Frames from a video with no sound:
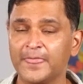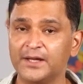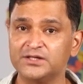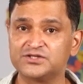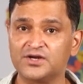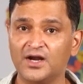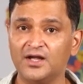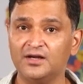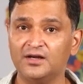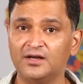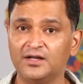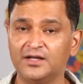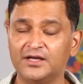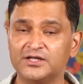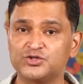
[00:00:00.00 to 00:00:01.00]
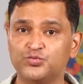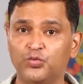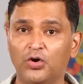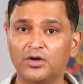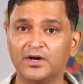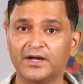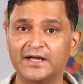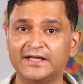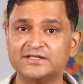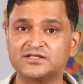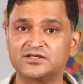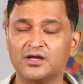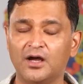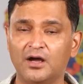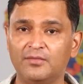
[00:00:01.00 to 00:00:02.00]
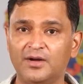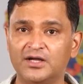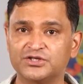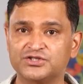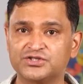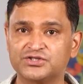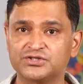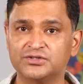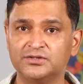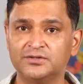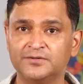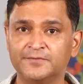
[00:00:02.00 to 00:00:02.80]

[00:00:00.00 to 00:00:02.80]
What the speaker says: Israel in its war against Hamas.